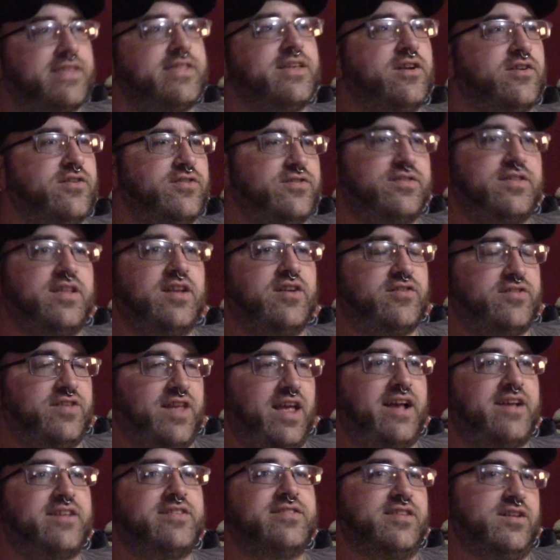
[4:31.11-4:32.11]
There's there's
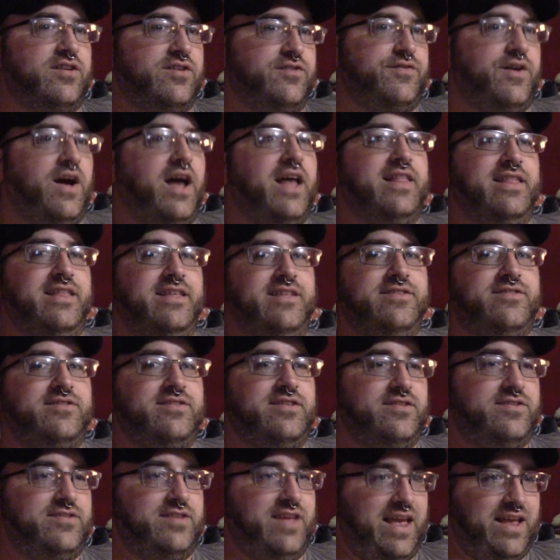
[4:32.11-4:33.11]
sex, there's violence,
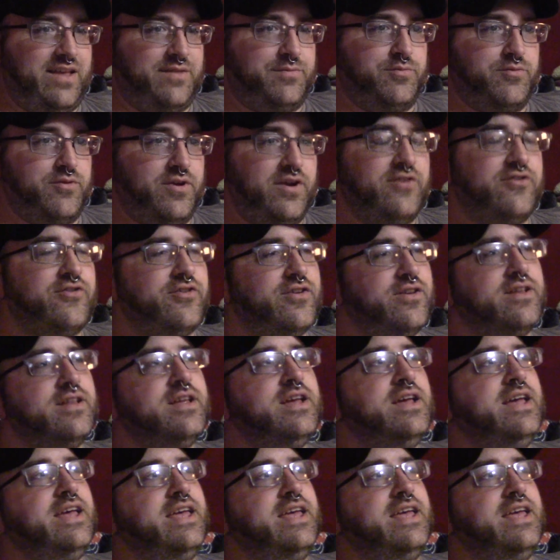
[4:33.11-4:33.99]
there's exploration